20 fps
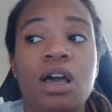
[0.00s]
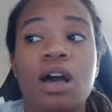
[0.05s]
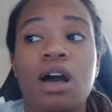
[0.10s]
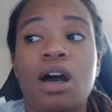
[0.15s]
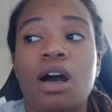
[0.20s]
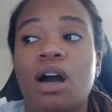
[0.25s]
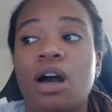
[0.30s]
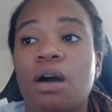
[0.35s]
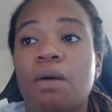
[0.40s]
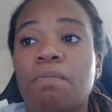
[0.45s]

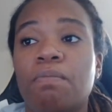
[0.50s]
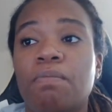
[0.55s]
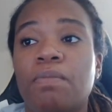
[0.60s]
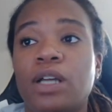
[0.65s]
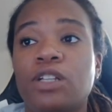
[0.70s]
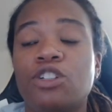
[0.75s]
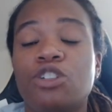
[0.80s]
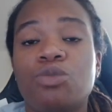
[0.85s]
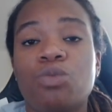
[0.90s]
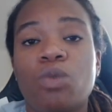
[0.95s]

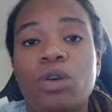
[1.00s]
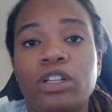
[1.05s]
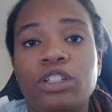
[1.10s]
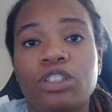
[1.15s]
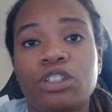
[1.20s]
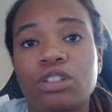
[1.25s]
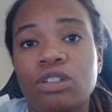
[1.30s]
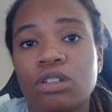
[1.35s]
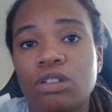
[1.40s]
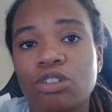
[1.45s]
I just wanted
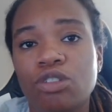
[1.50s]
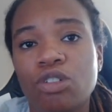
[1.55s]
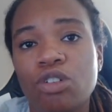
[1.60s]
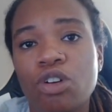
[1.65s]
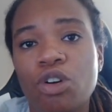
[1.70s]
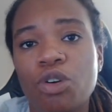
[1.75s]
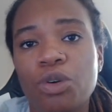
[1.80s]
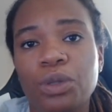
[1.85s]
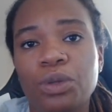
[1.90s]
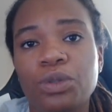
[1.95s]
to, you know,
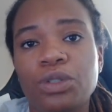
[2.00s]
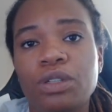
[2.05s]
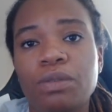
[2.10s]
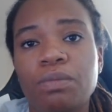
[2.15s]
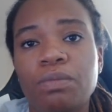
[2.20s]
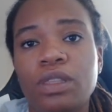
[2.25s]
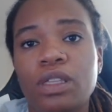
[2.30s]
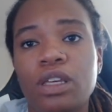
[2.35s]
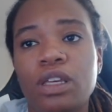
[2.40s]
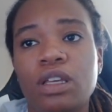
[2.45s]
go through
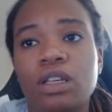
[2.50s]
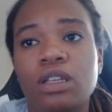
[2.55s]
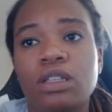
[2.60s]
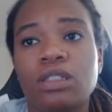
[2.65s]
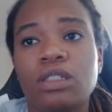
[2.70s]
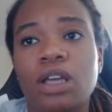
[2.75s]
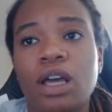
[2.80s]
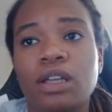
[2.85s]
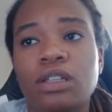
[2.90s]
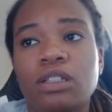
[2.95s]
some
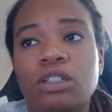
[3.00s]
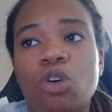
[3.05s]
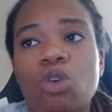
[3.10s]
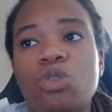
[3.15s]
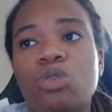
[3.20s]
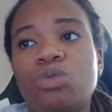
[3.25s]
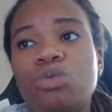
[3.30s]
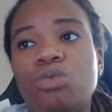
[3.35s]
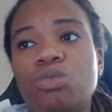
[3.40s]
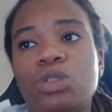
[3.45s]
things, not
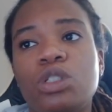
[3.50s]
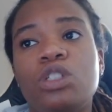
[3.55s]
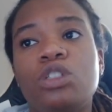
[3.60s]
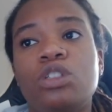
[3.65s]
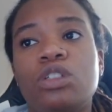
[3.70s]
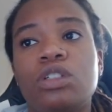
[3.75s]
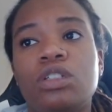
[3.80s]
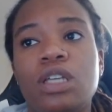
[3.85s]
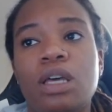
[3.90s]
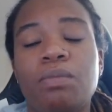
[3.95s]
go
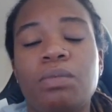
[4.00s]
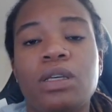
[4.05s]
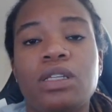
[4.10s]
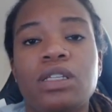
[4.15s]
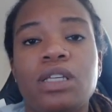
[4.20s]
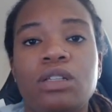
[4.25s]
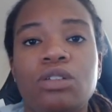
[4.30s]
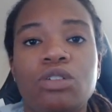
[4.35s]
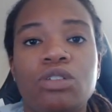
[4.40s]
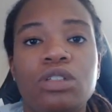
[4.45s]
into depth,
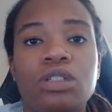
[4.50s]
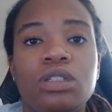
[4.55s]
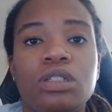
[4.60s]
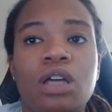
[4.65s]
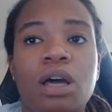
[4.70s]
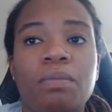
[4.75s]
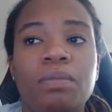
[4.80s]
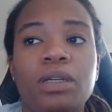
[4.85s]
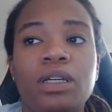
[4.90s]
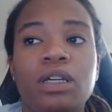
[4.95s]
because I know this
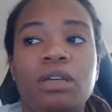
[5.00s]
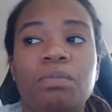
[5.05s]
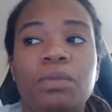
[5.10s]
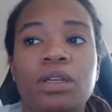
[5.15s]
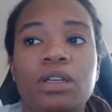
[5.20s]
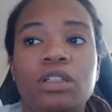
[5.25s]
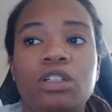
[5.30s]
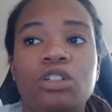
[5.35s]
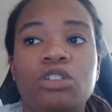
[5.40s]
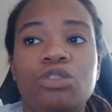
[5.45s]
topic can
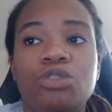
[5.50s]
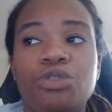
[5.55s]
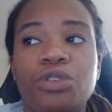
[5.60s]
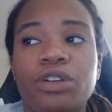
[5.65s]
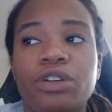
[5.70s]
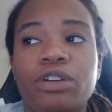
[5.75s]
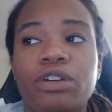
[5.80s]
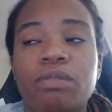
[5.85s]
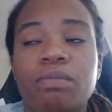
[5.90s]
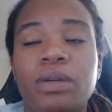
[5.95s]
be a little
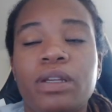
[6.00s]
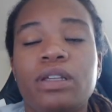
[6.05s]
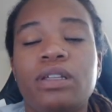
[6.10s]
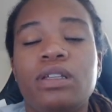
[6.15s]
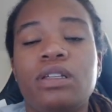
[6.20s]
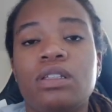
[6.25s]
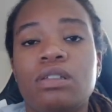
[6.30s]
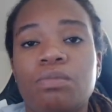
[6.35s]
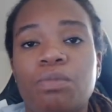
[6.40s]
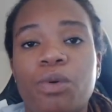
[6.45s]
triggering, but it
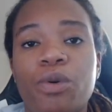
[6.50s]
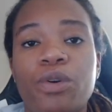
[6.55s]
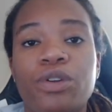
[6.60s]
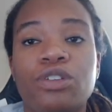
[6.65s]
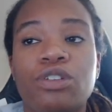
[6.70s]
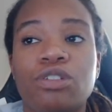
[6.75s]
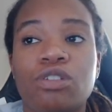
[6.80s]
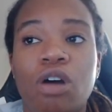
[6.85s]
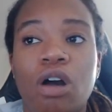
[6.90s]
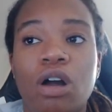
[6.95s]
is
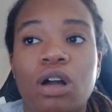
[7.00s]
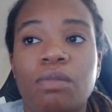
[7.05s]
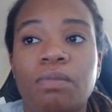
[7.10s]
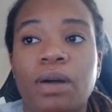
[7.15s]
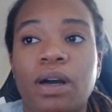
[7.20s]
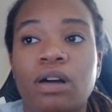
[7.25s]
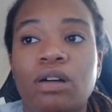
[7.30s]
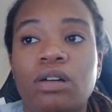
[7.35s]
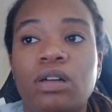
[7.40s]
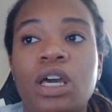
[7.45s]
important to talk
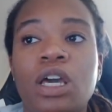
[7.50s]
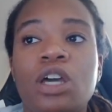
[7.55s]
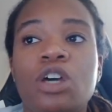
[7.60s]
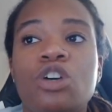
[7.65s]
about.